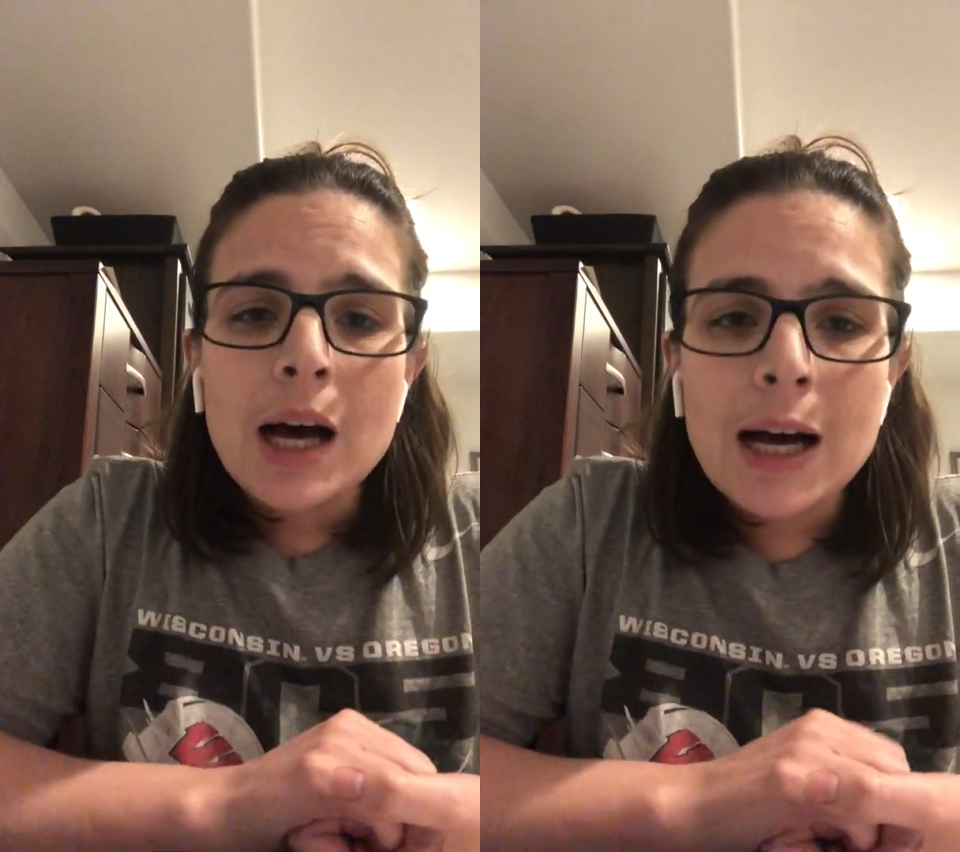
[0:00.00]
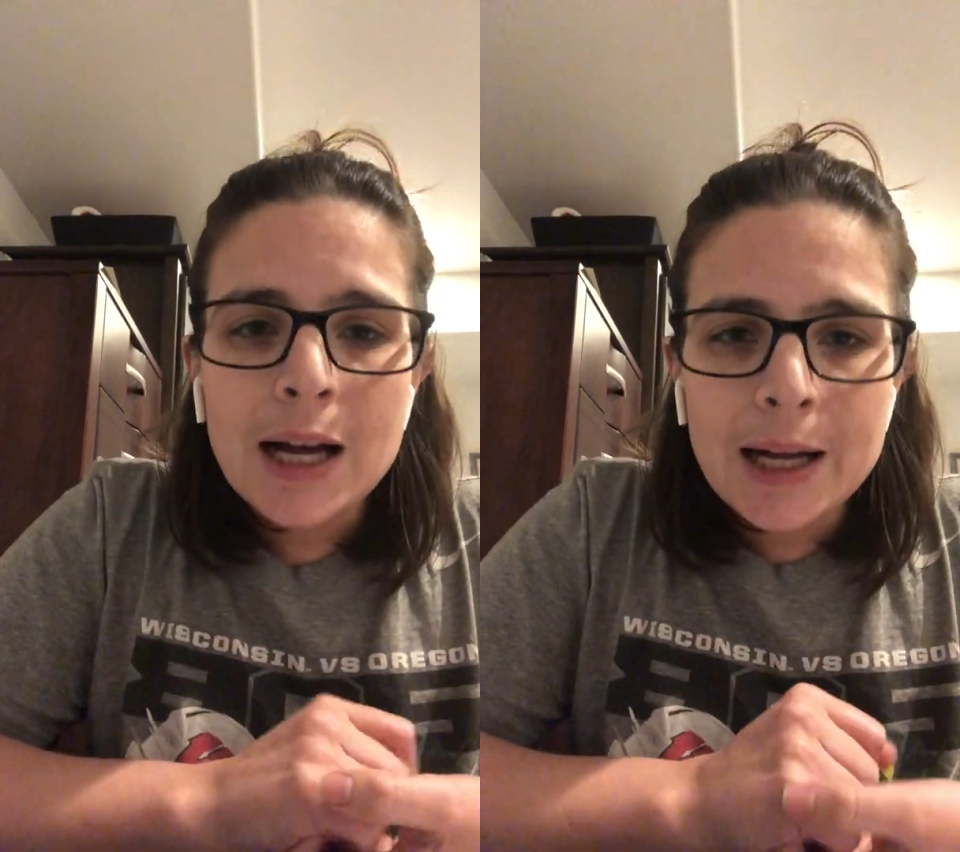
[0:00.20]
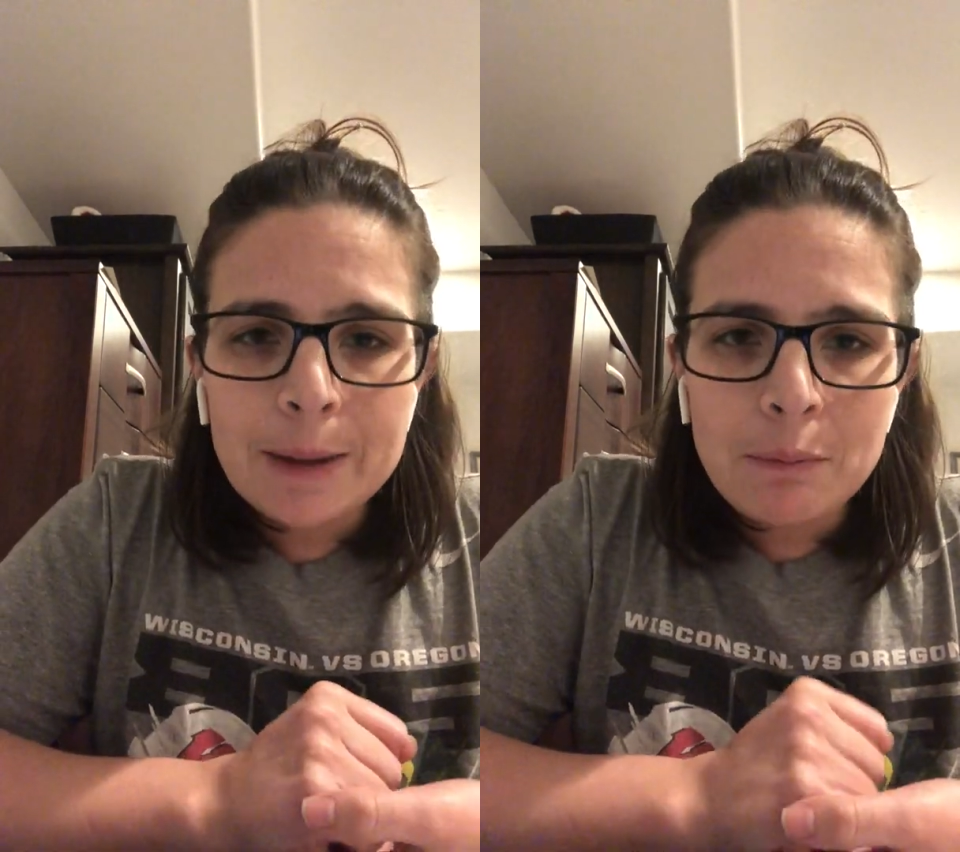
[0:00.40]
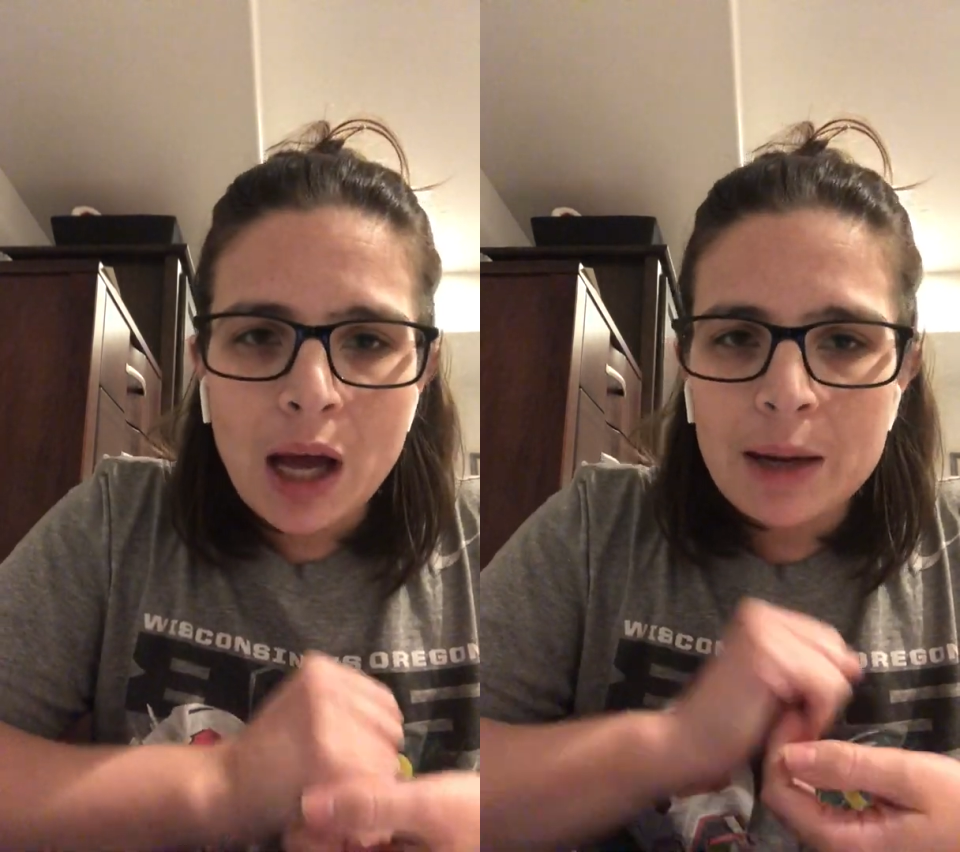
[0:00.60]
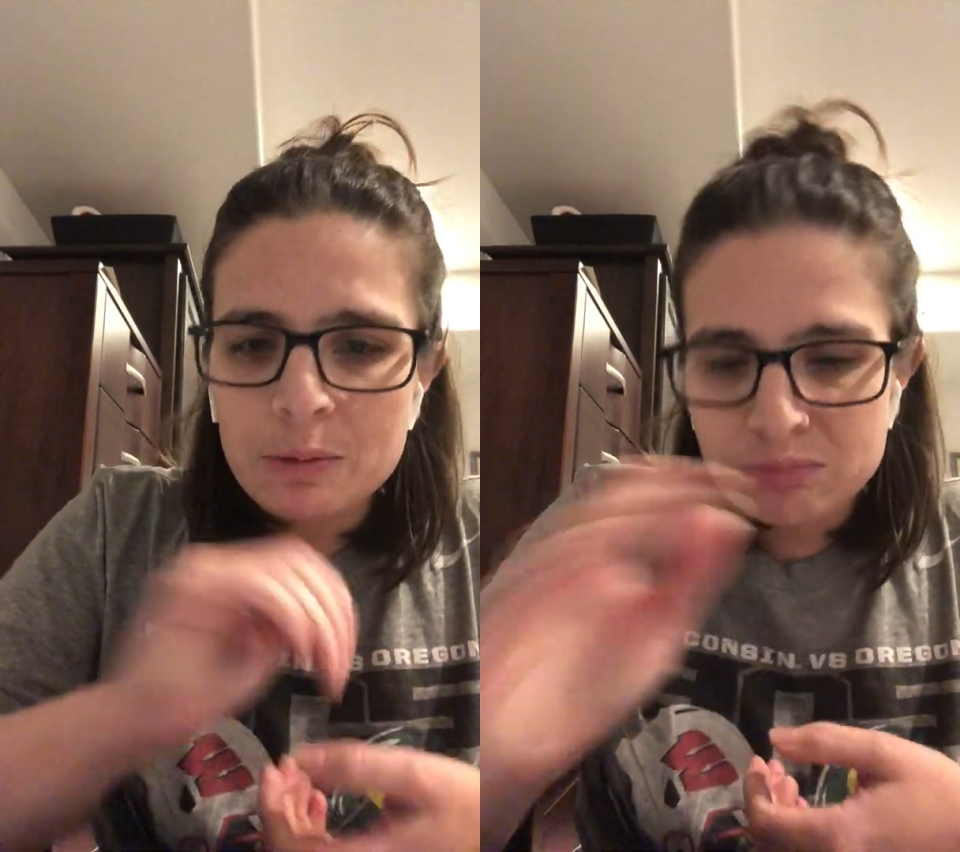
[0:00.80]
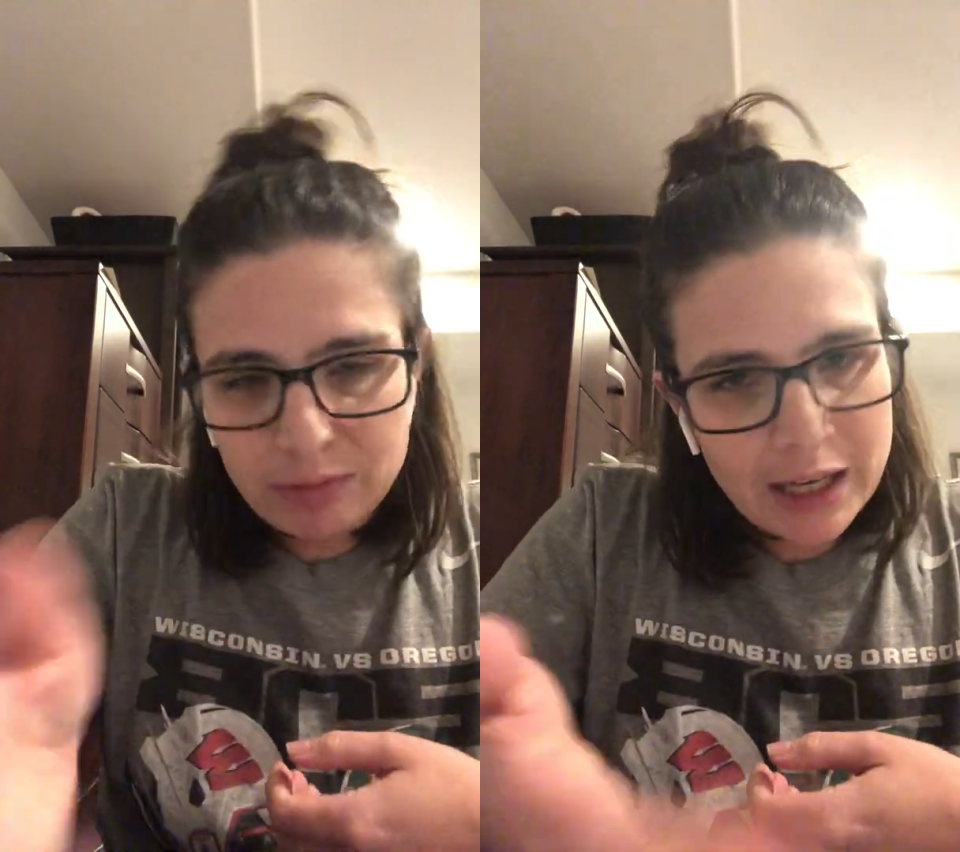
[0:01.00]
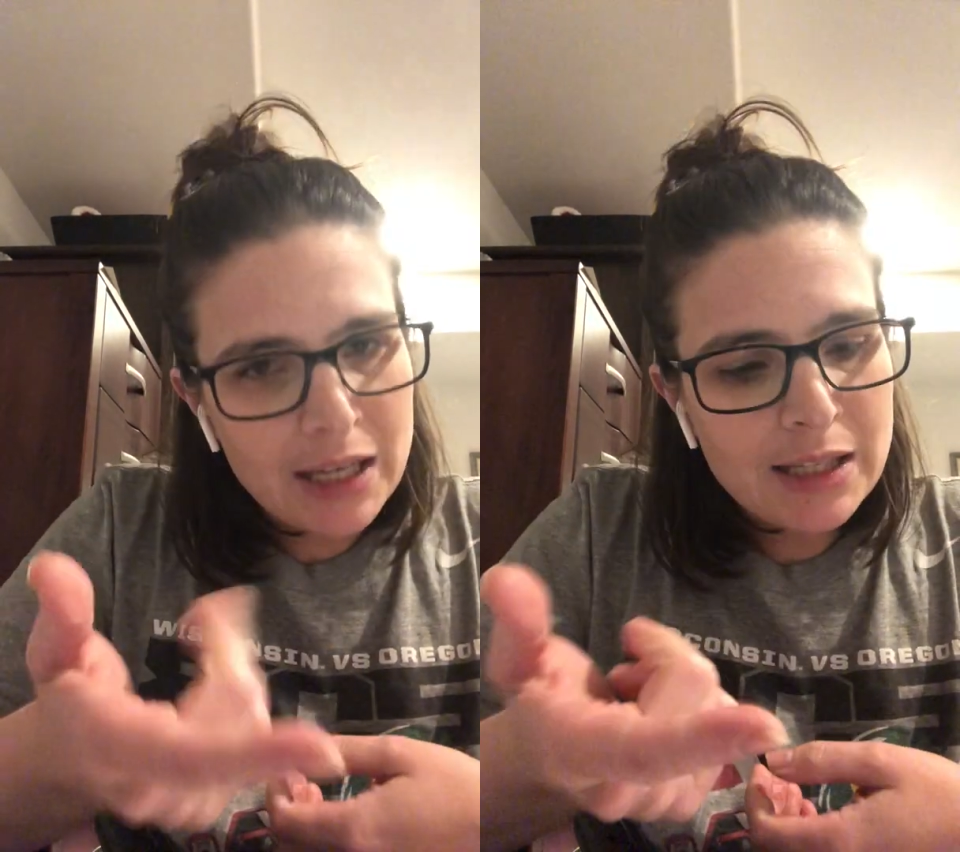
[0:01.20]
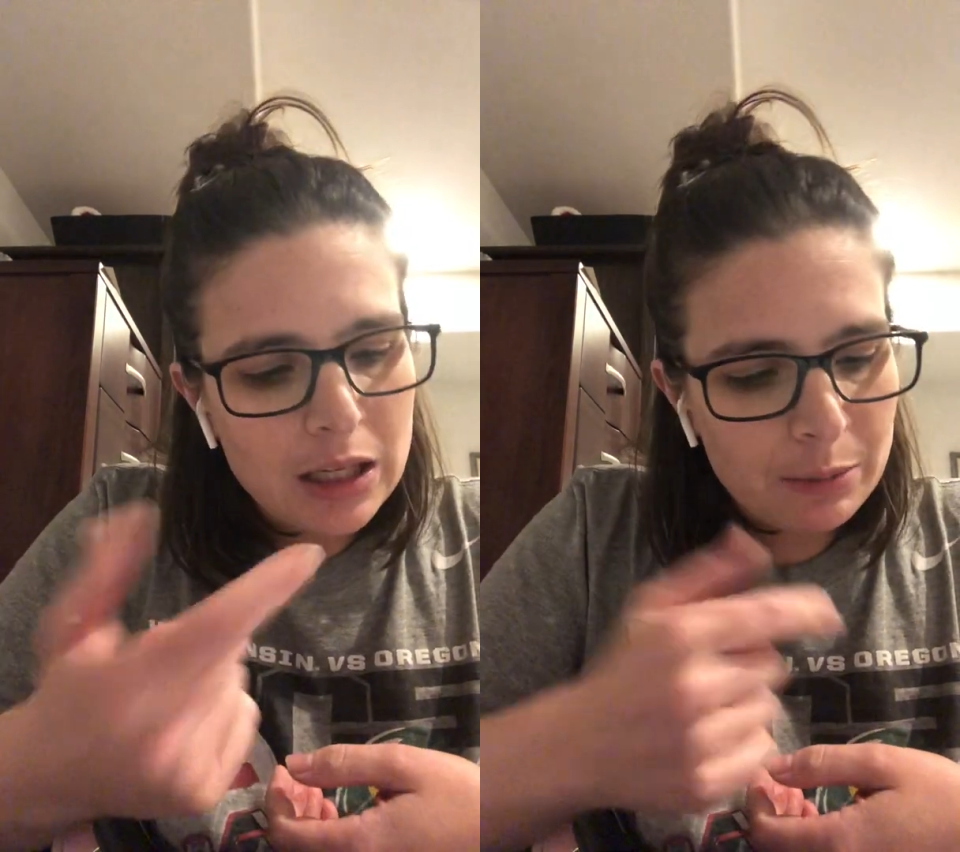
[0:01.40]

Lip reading: like I said,